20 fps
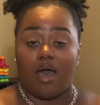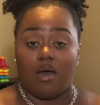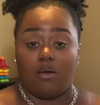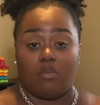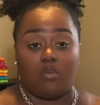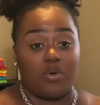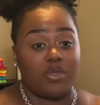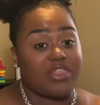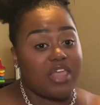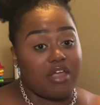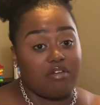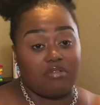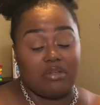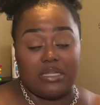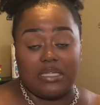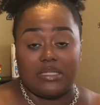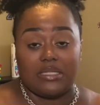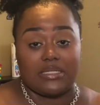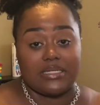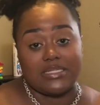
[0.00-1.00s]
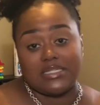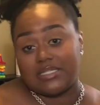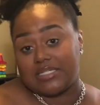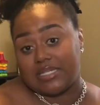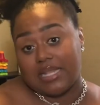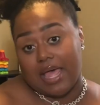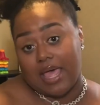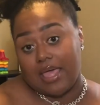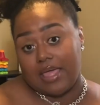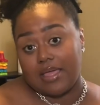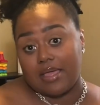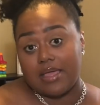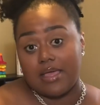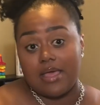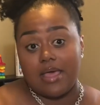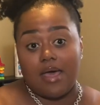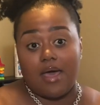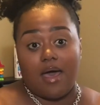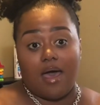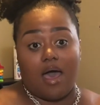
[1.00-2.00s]
what that really looks like,
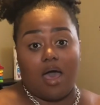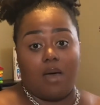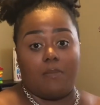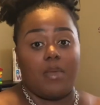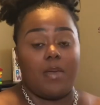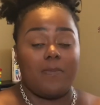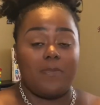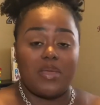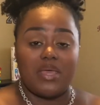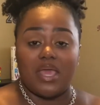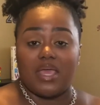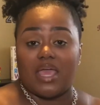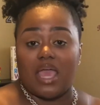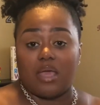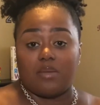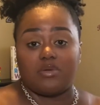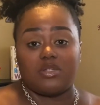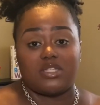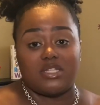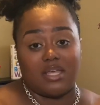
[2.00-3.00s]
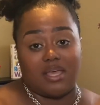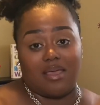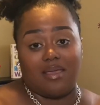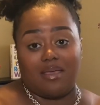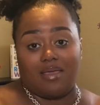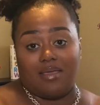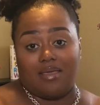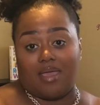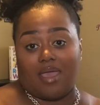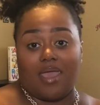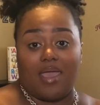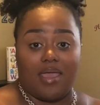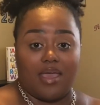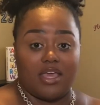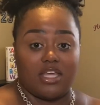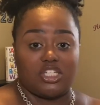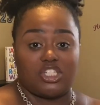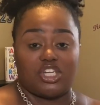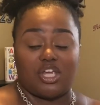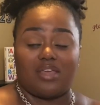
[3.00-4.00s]
and being able to
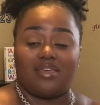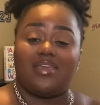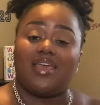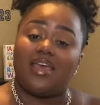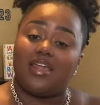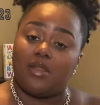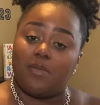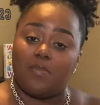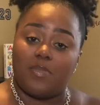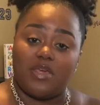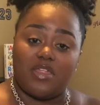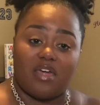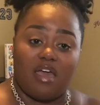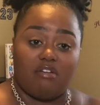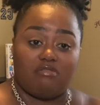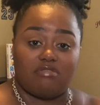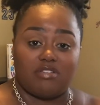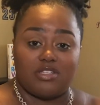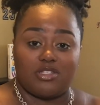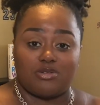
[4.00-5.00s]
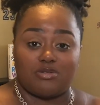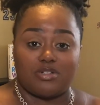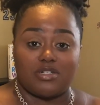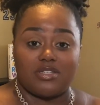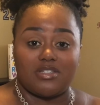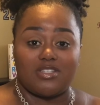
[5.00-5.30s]
engage again and be that resource.